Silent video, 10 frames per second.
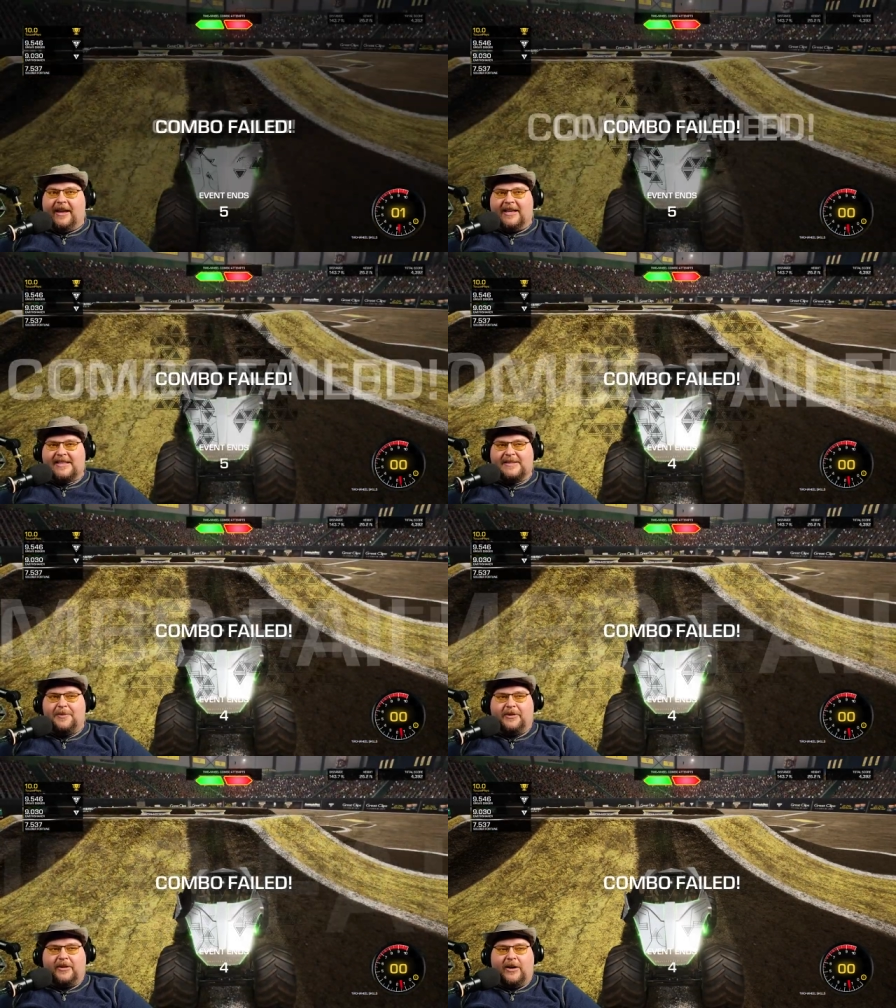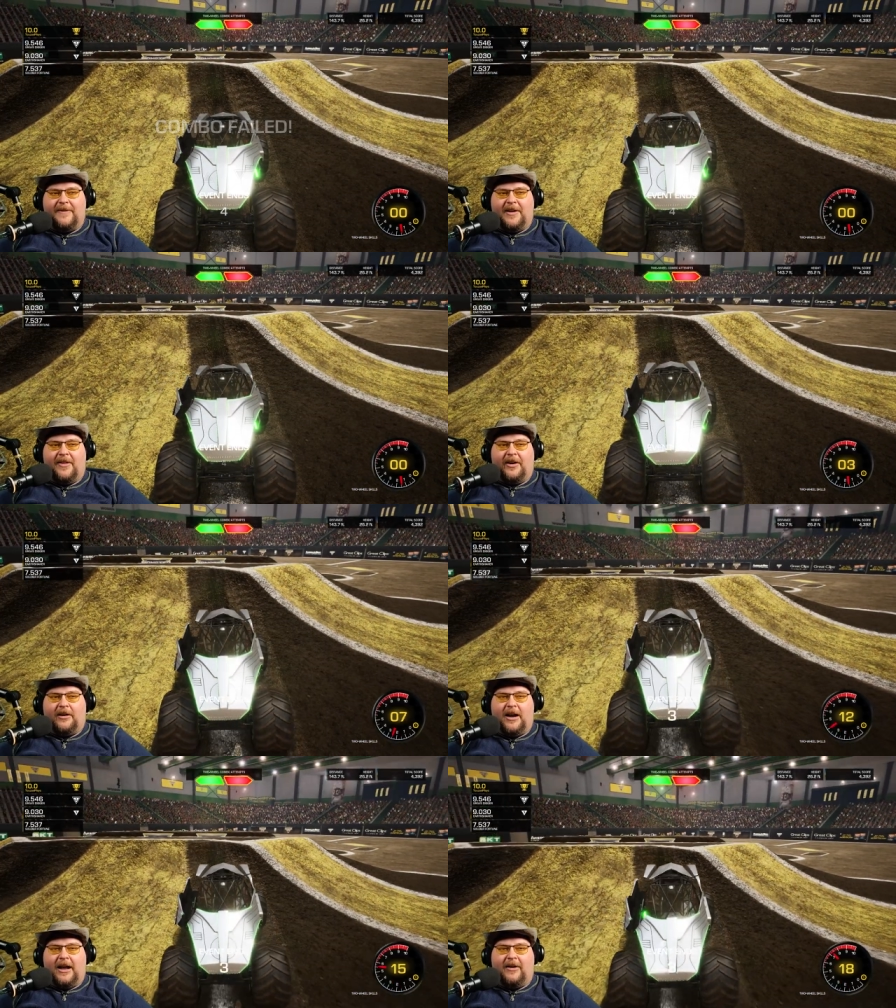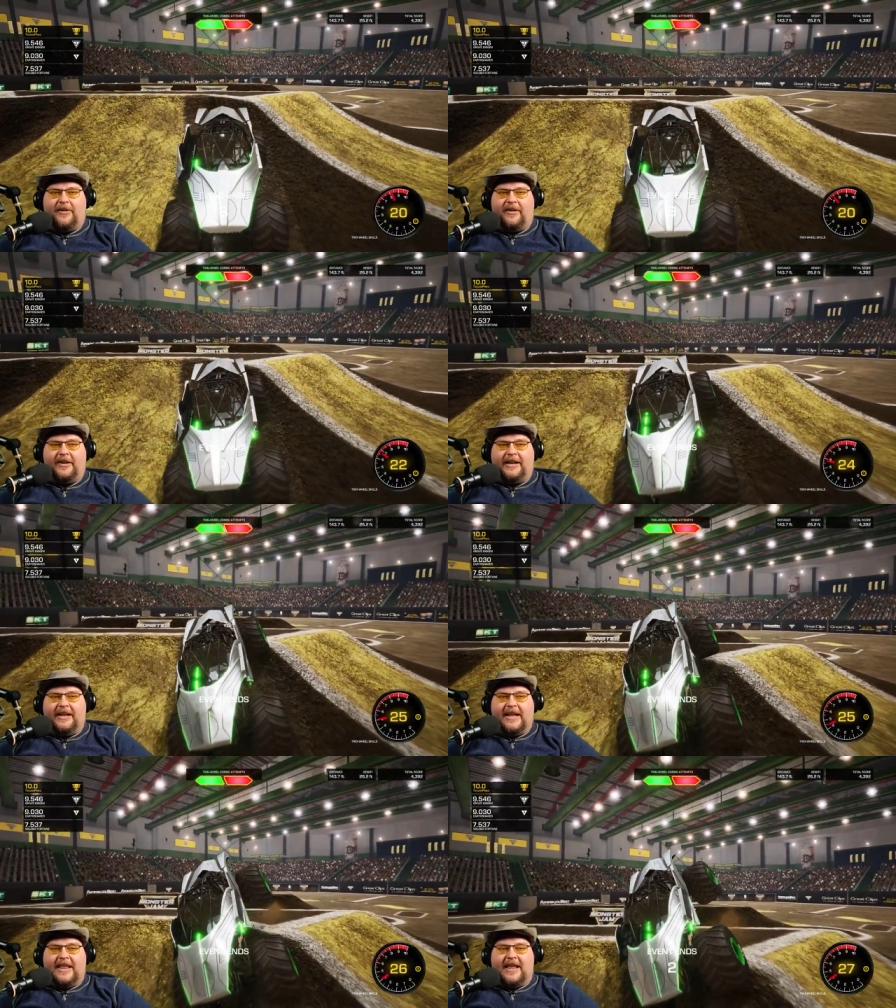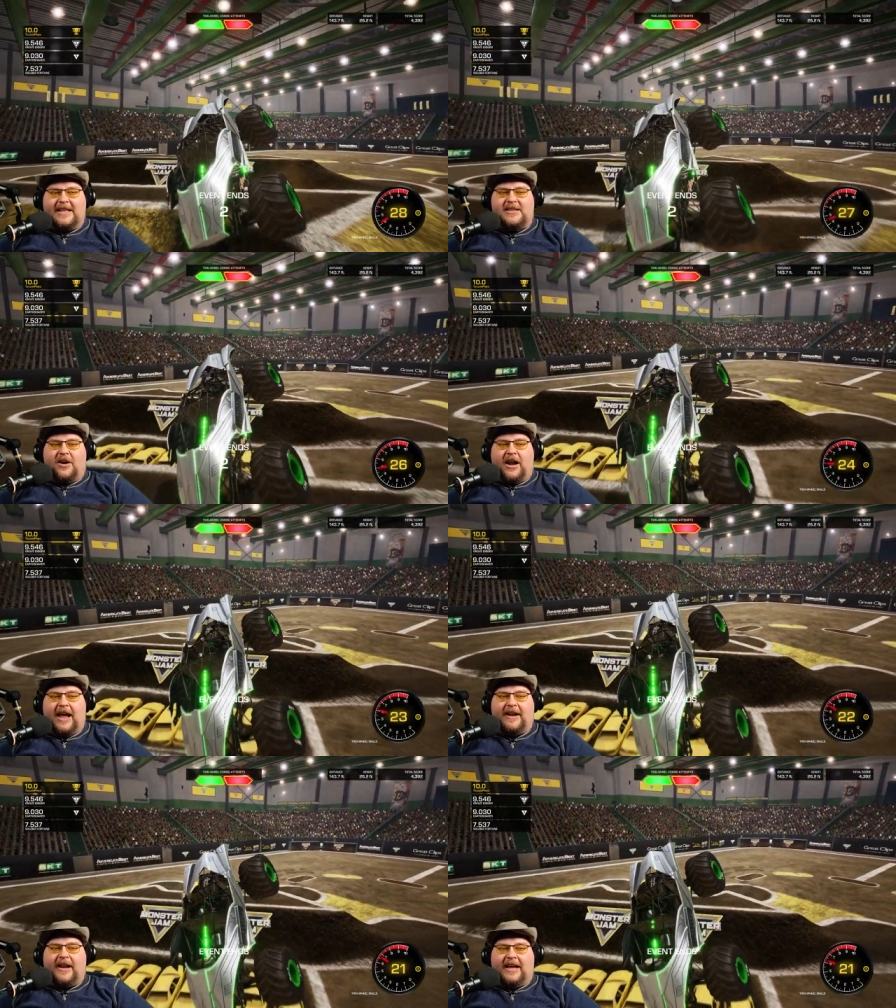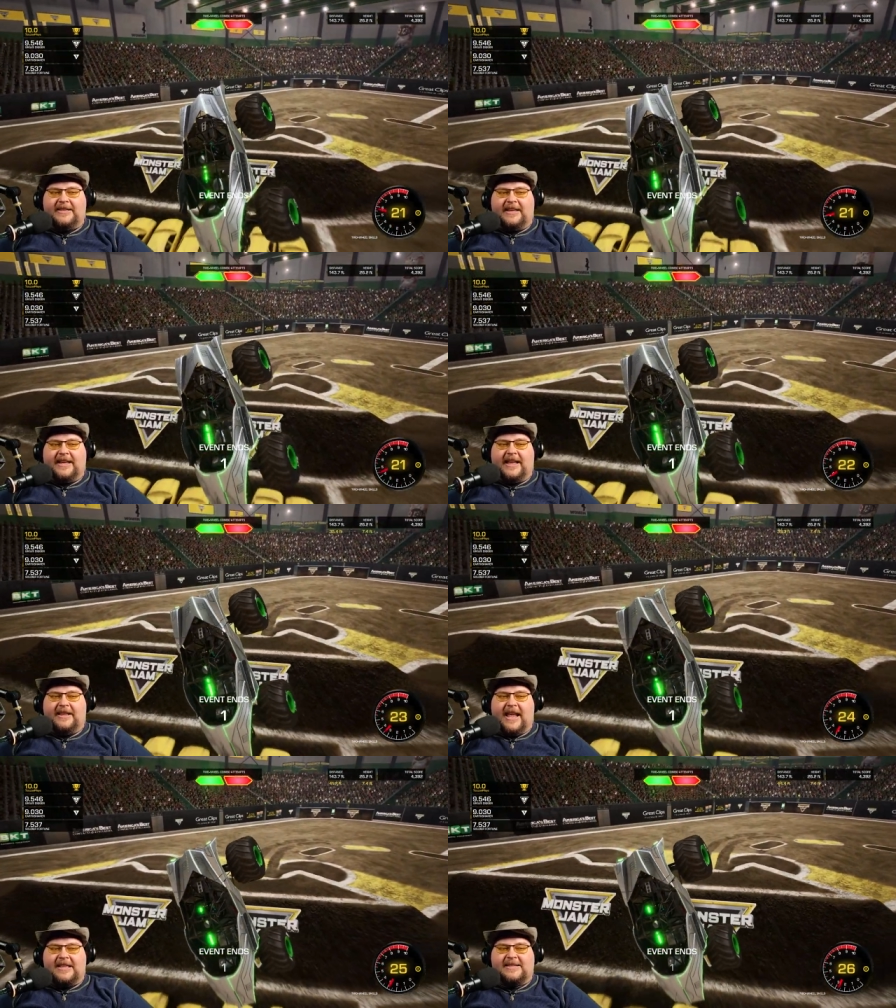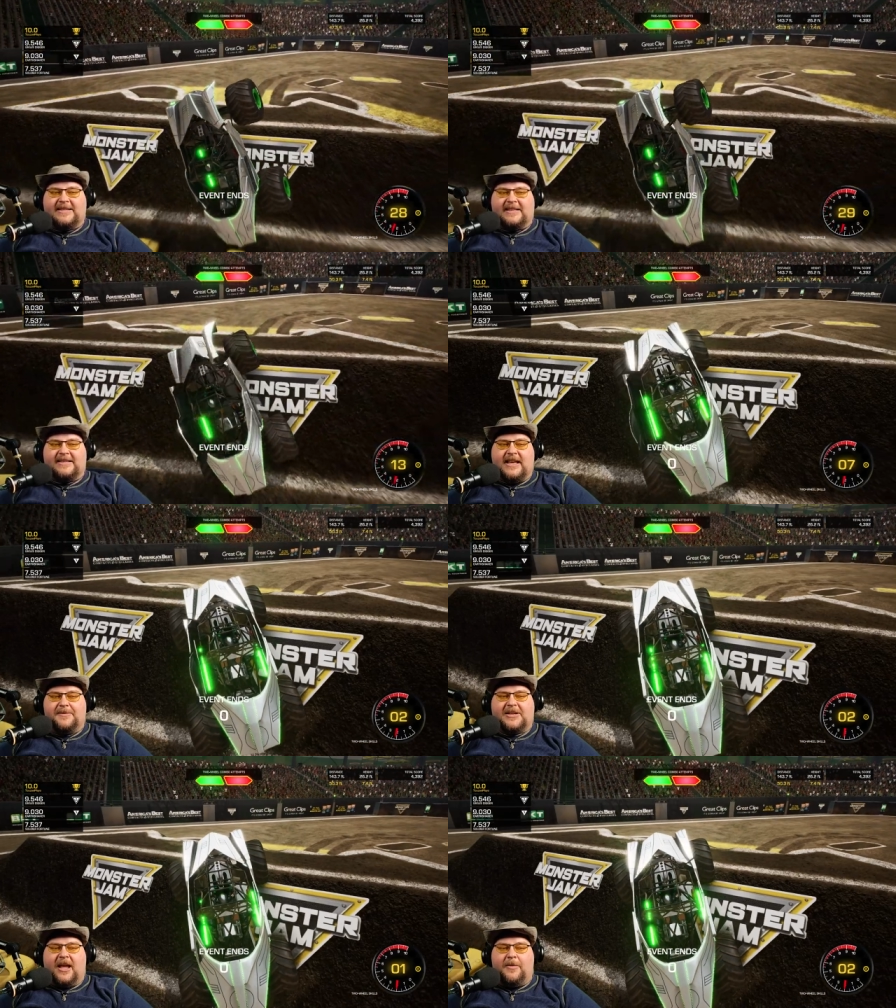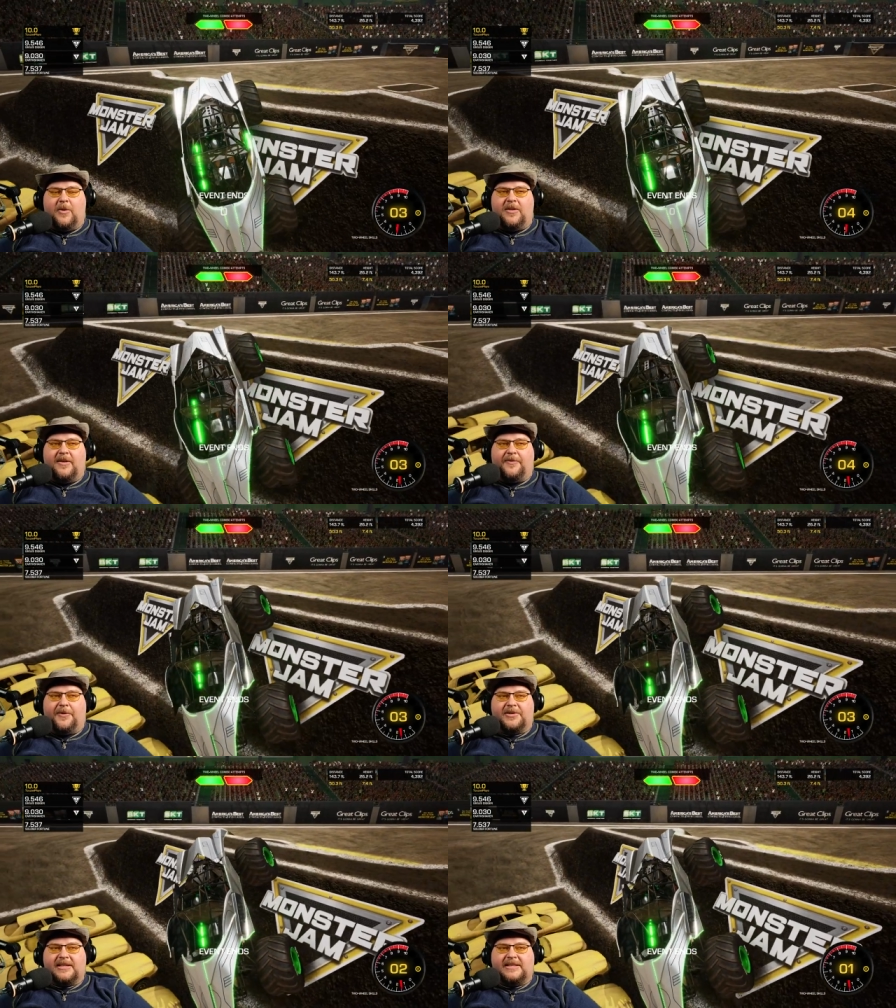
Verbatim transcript: I guess I spilt the gravy on the ground. That's all right. I did get that six times combo in the first